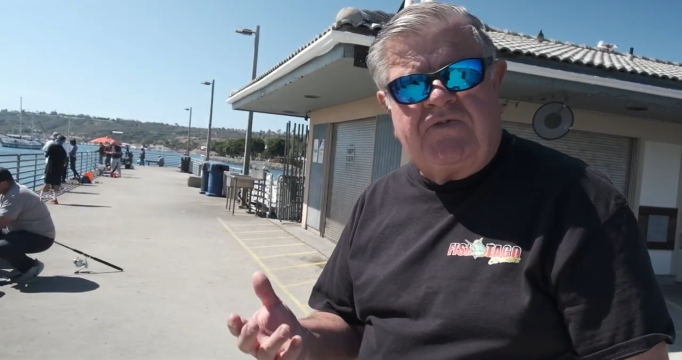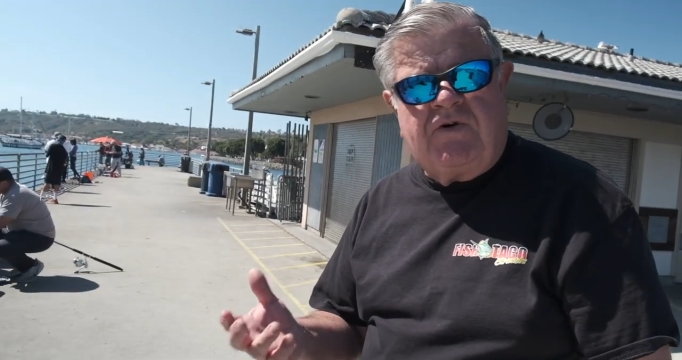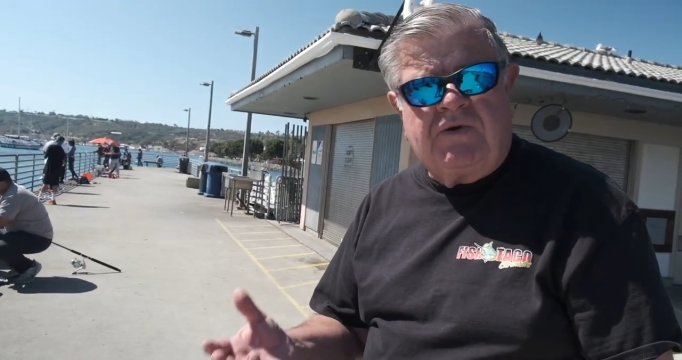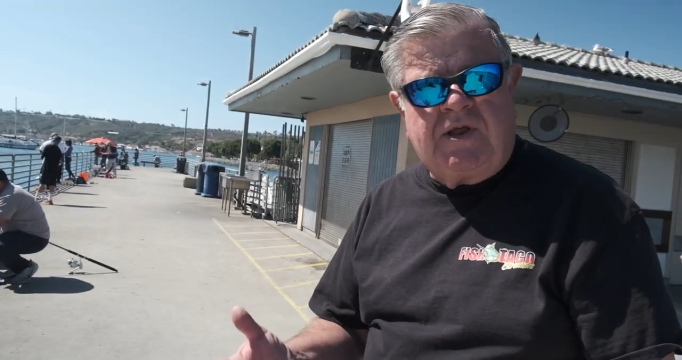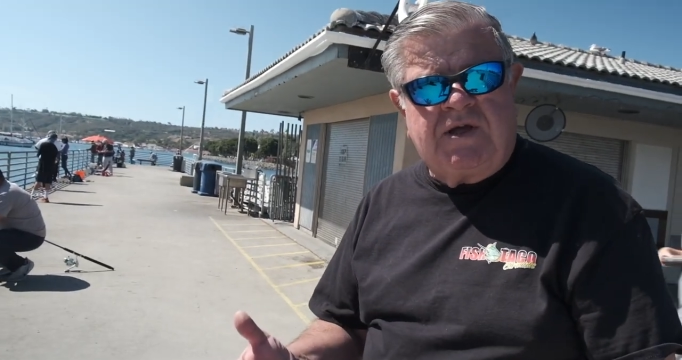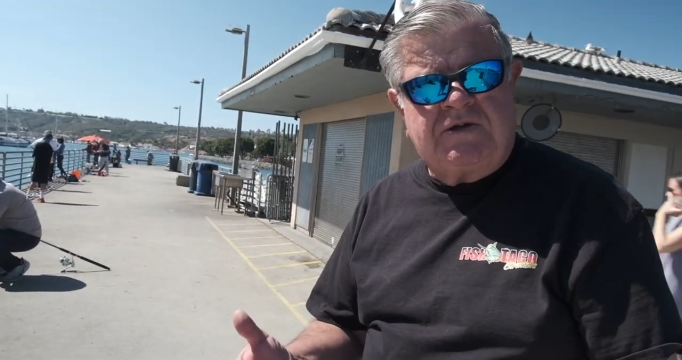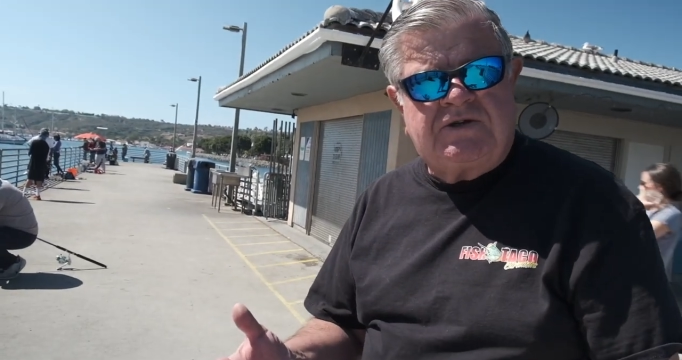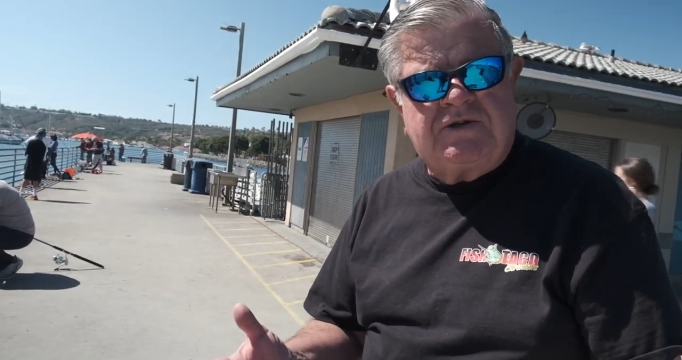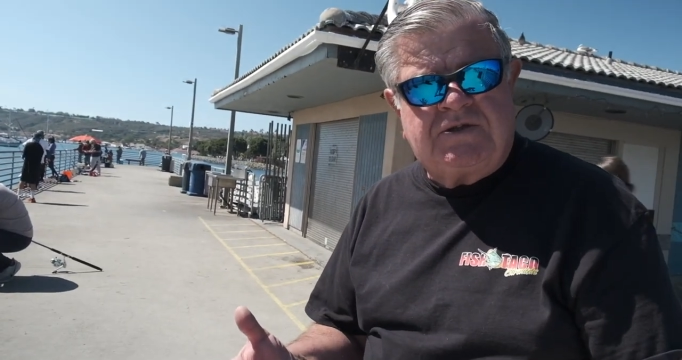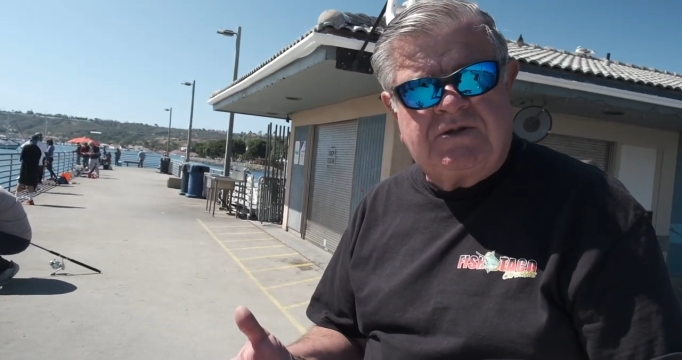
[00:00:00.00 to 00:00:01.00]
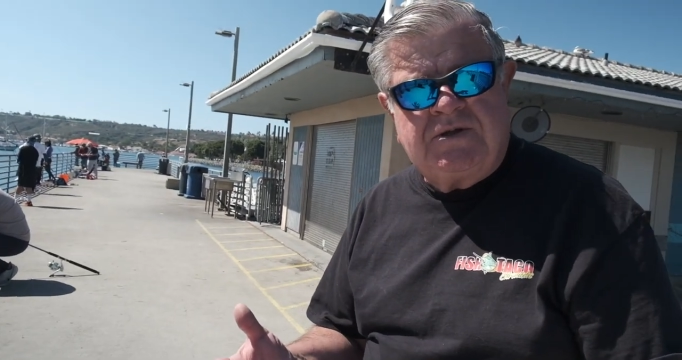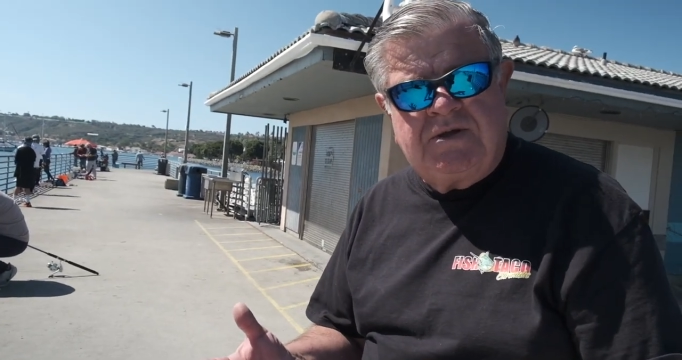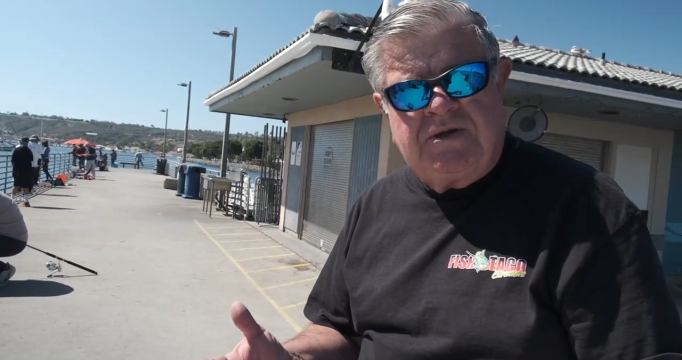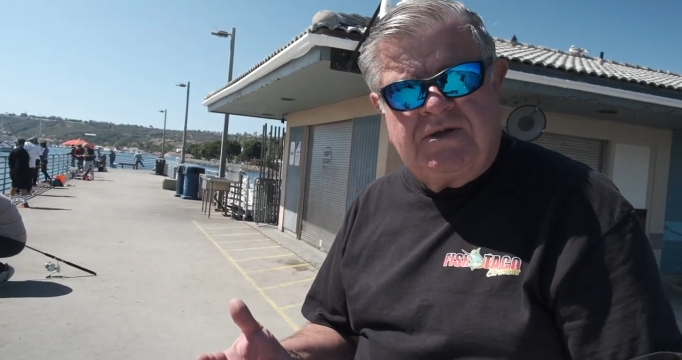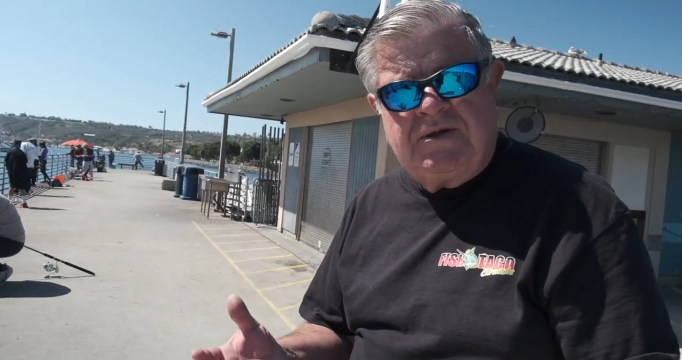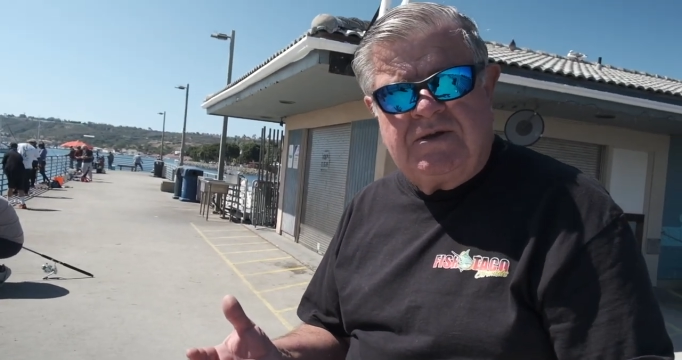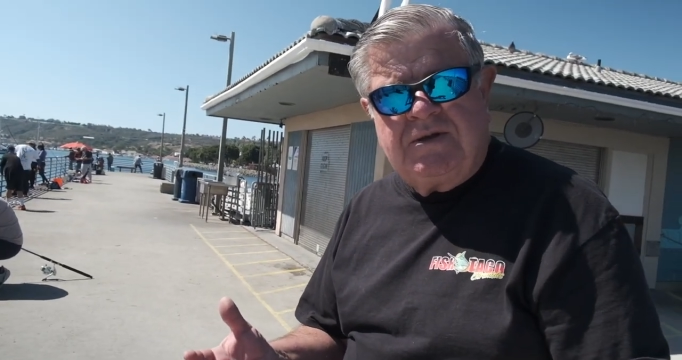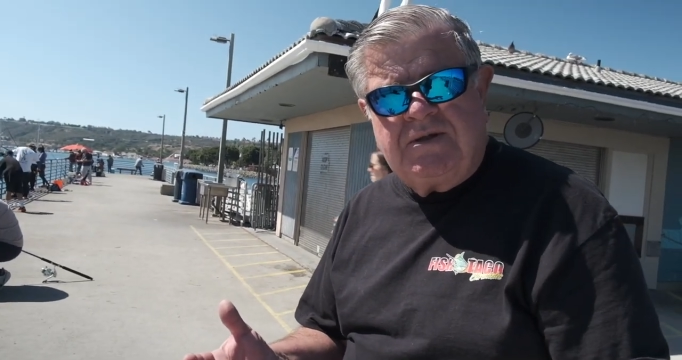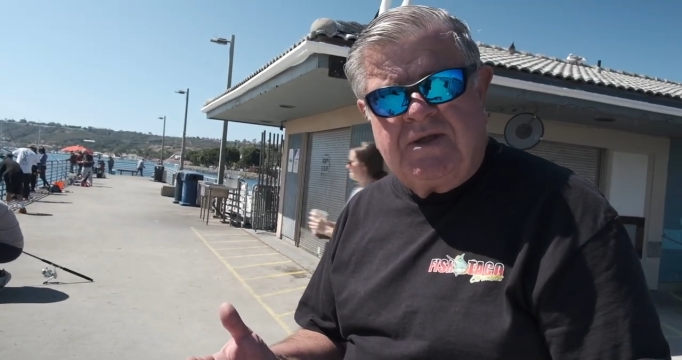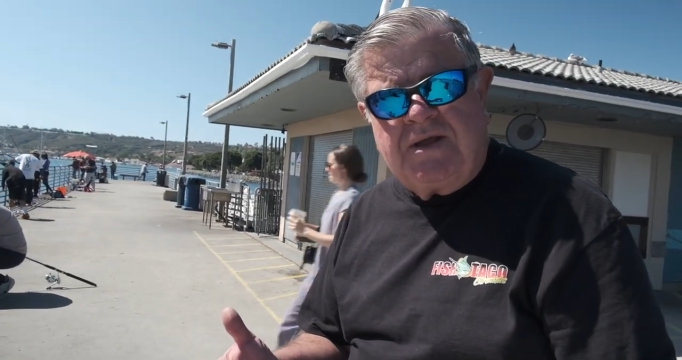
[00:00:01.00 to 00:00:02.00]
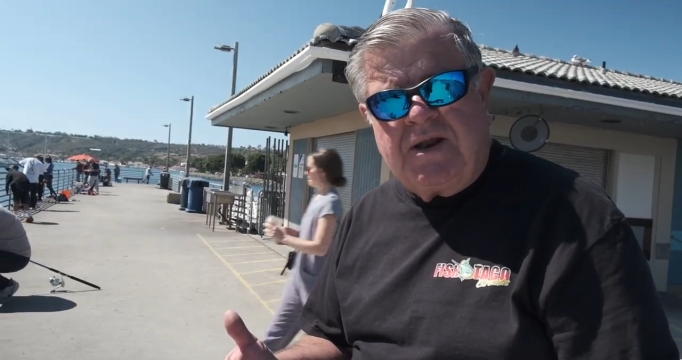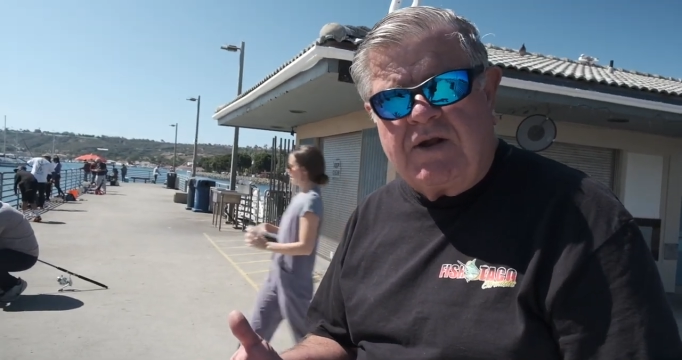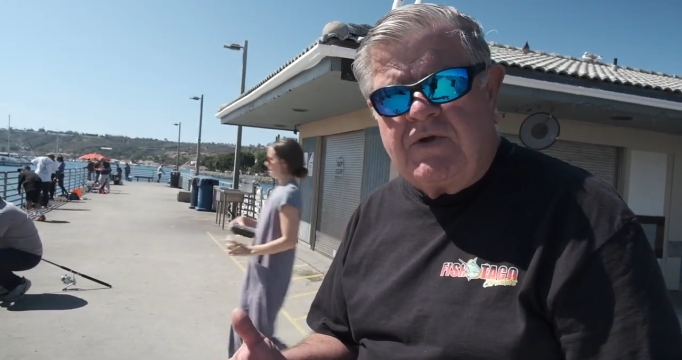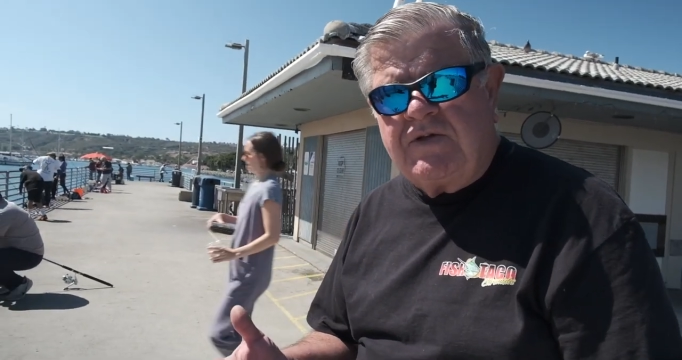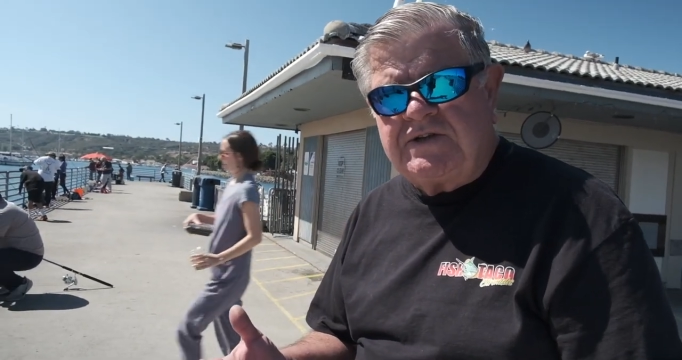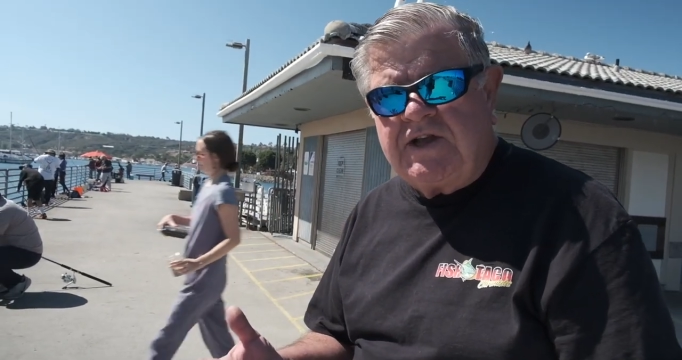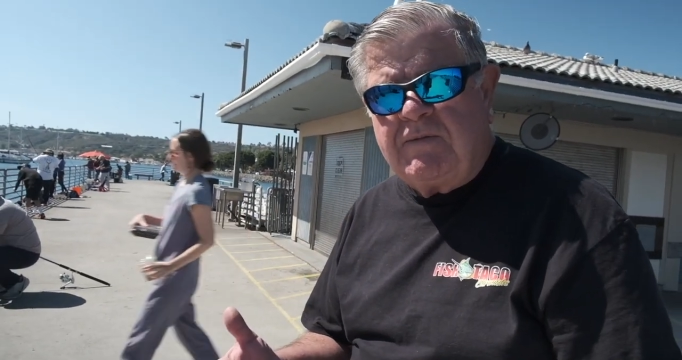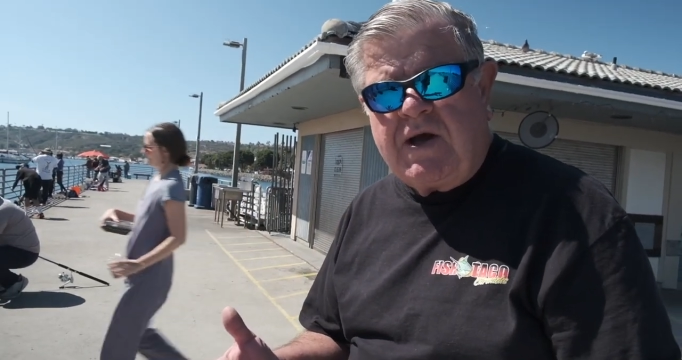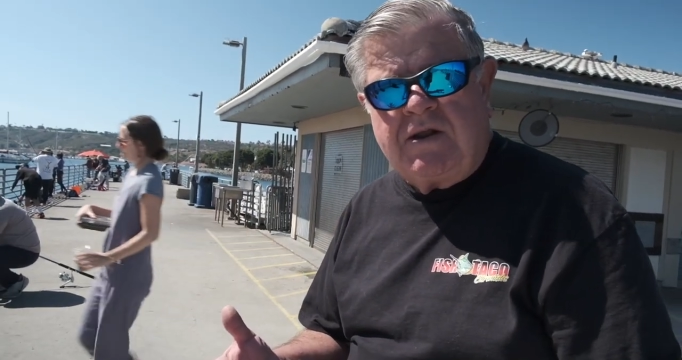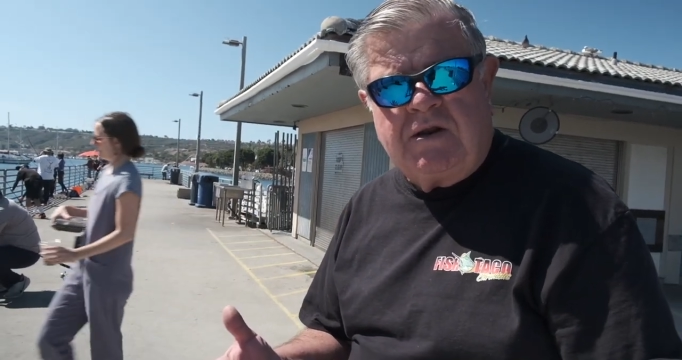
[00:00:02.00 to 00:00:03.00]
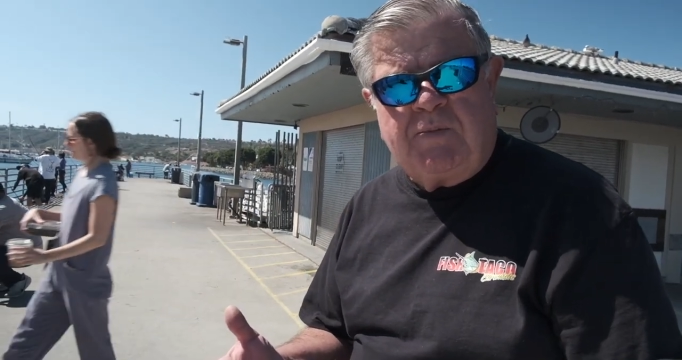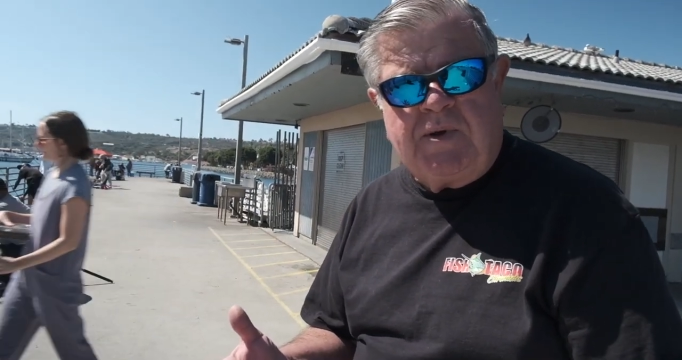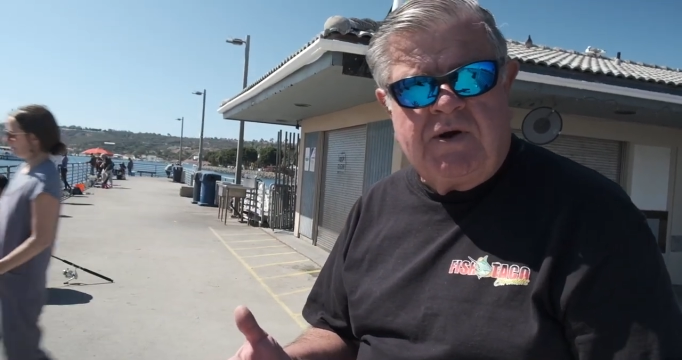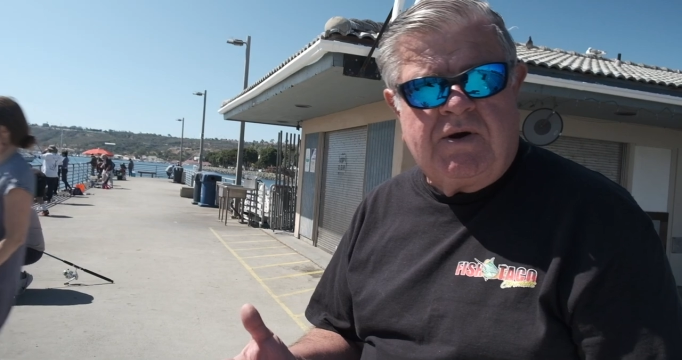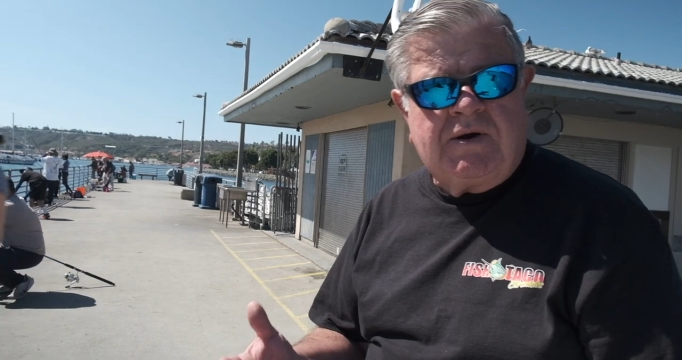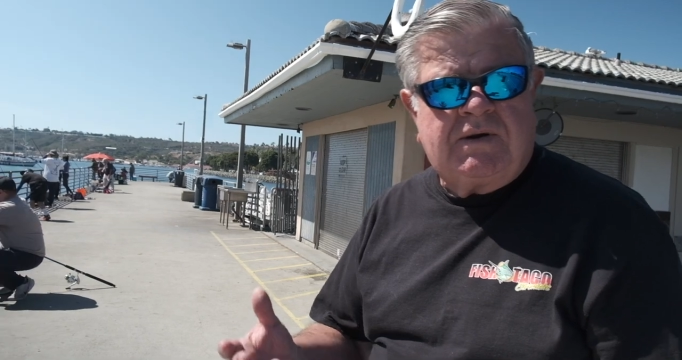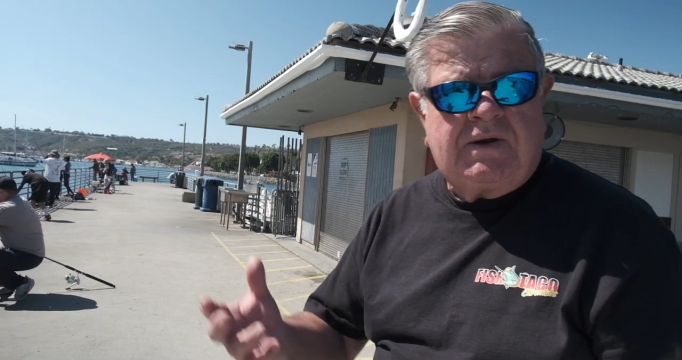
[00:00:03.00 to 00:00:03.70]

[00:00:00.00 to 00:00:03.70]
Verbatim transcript: phone kids. And I'd rather see them out at the pier,